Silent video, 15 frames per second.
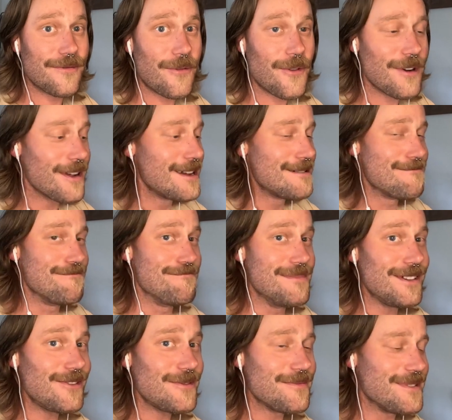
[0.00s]
for?
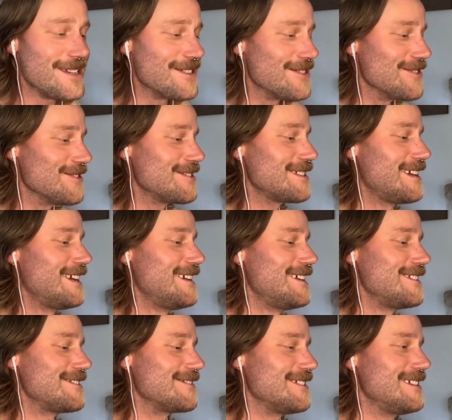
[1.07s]
Millimeters.
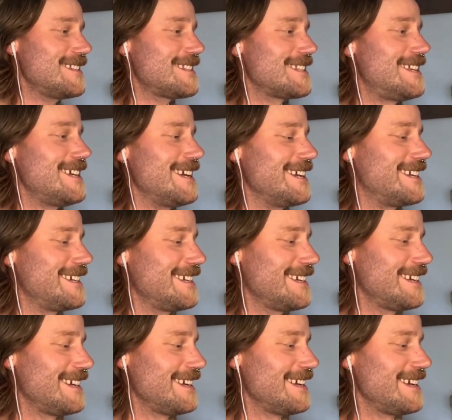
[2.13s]
So this thing
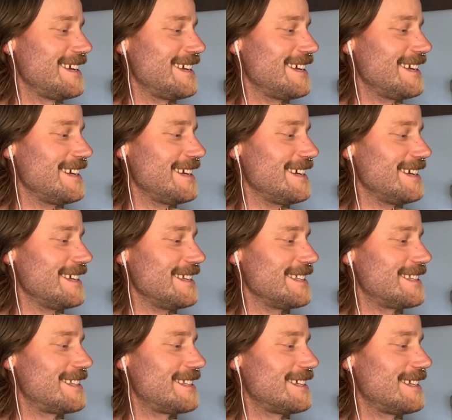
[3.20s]

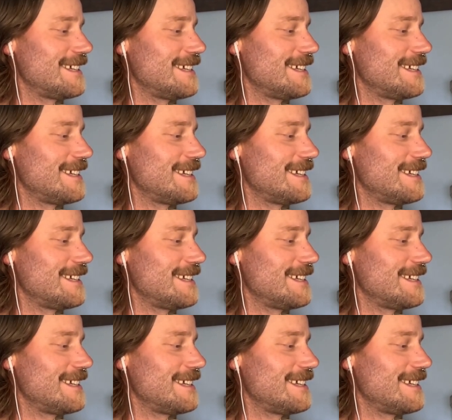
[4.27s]
is